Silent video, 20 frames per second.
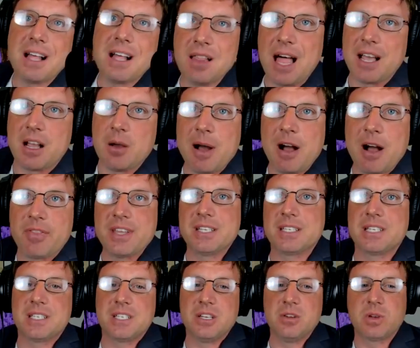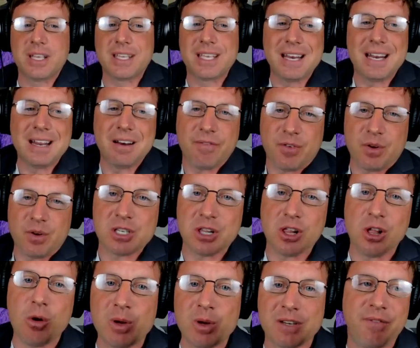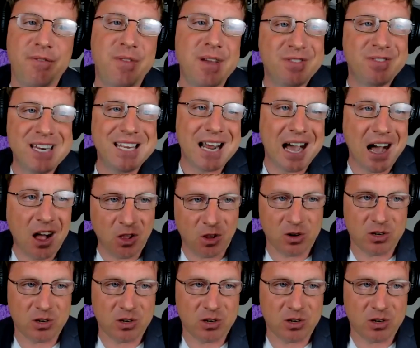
I like about this is you can get in for as low as $50,